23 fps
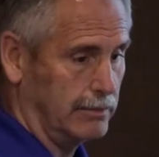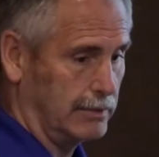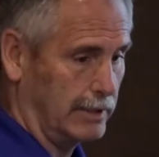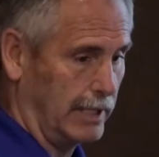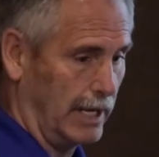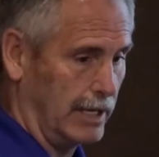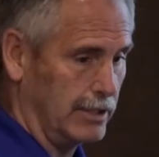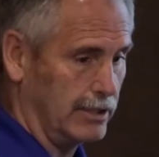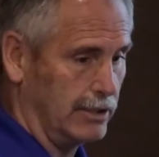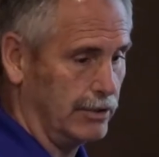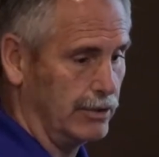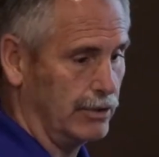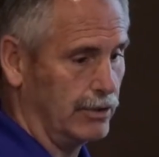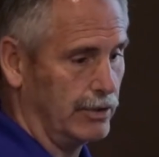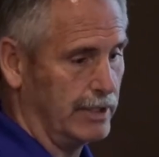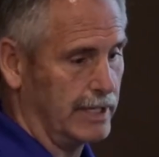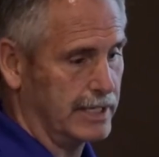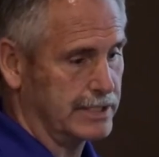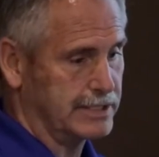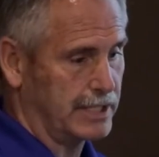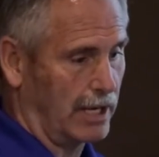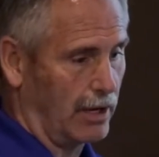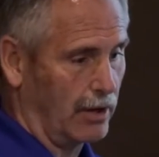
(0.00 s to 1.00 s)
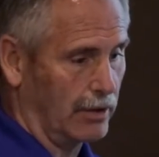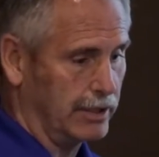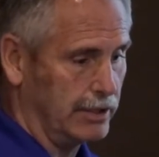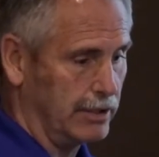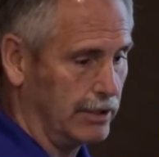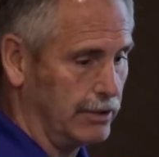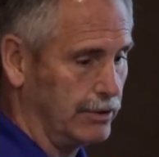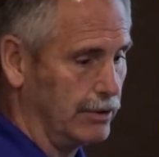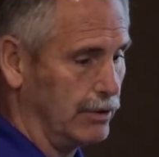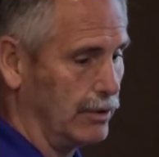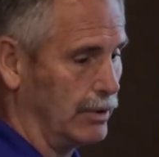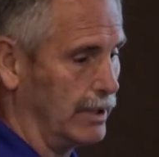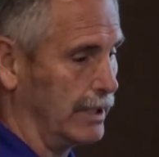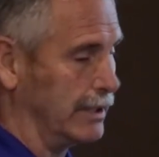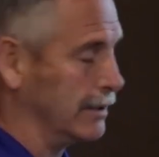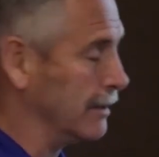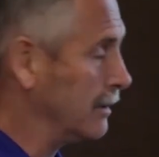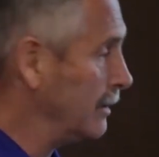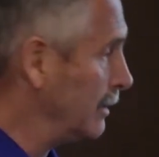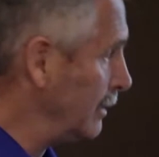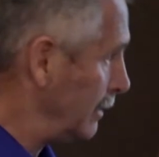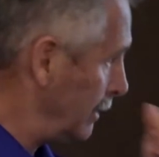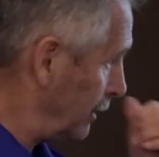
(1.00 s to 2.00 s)
Can you do this? How can you do it?
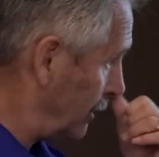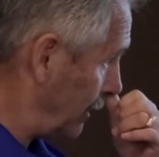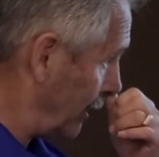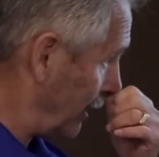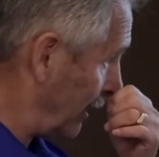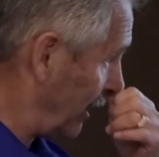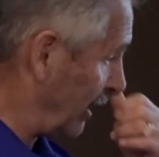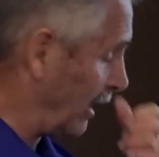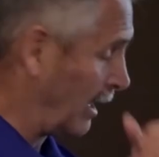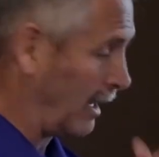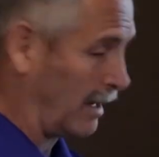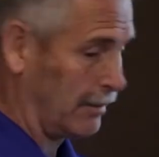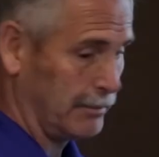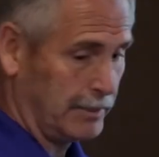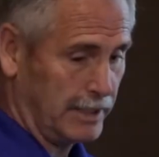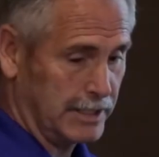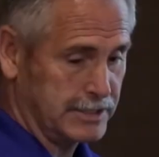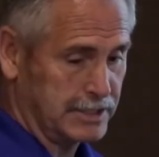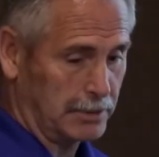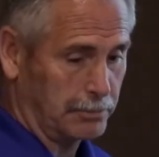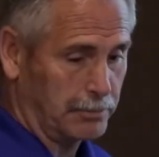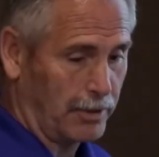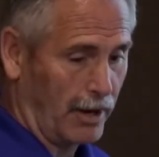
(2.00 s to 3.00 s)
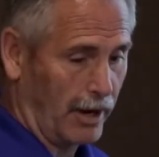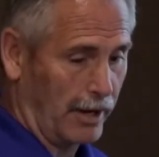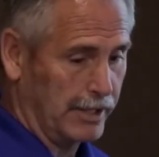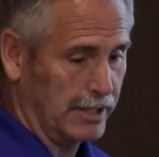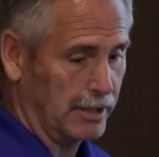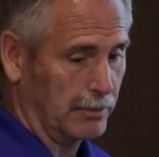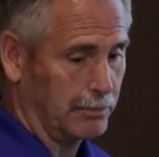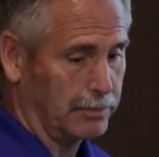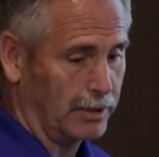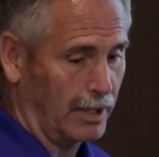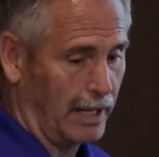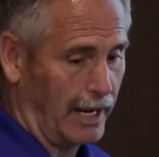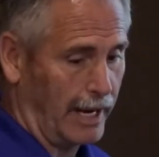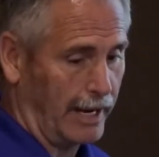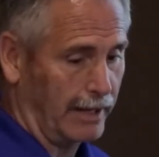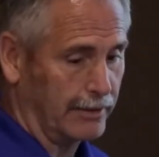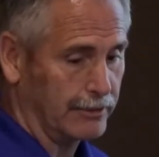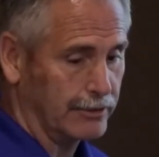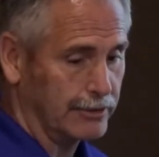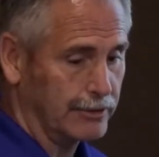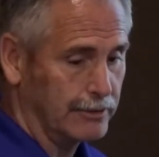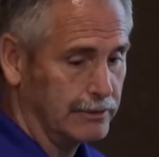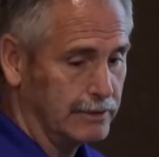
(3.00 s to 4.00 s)
Is it part of your
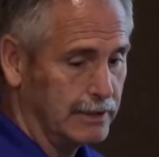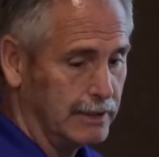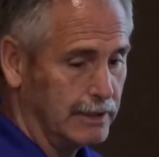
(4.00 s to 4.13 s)
plans?